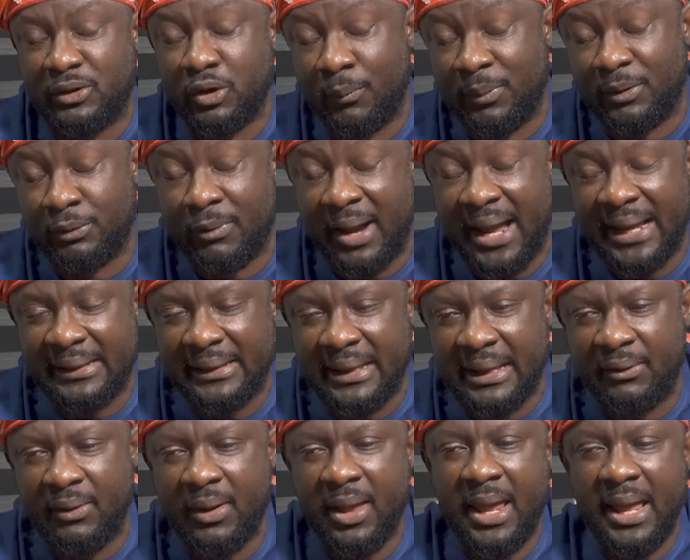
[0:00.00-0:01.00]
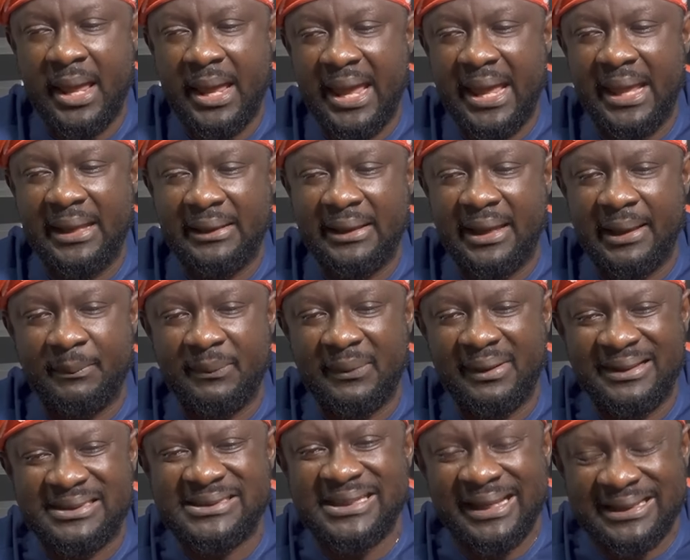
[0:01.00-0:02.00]
Global right now, and um,
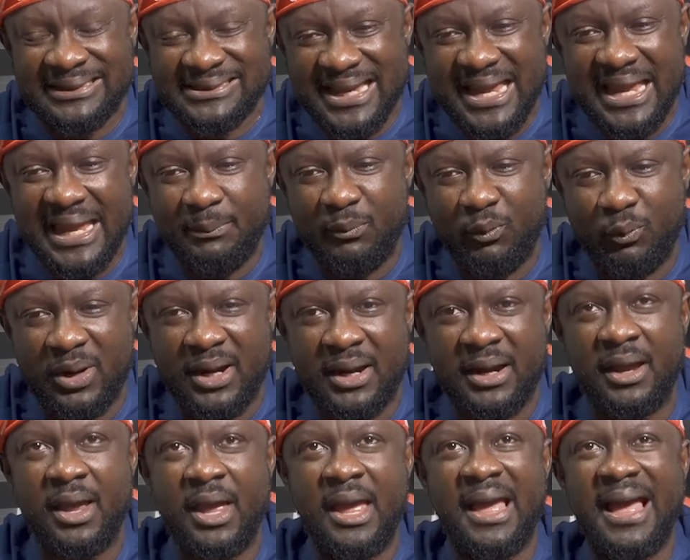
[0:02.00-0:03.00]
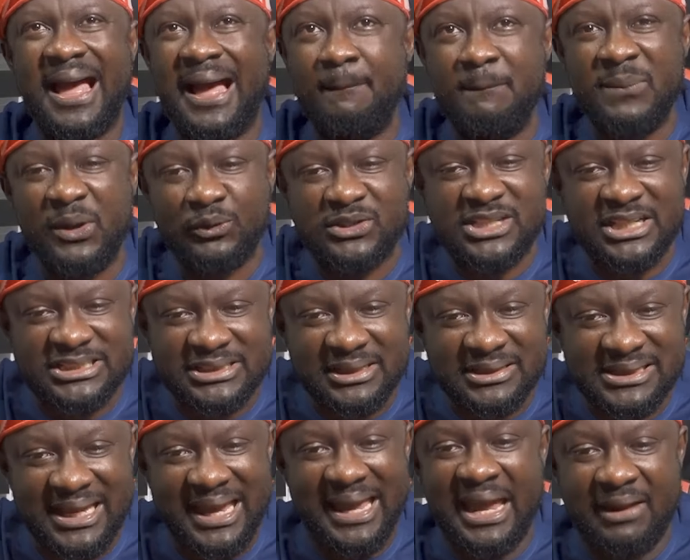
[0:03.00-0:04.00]
it's a time where our
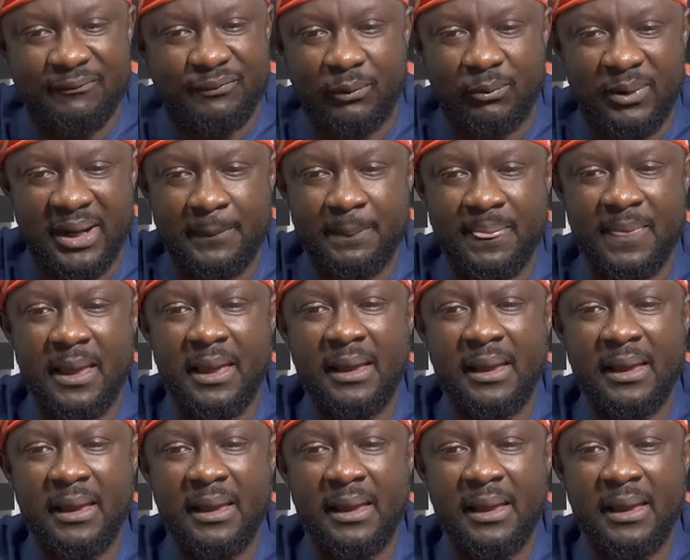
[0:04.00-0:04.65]
musicians are everywhere.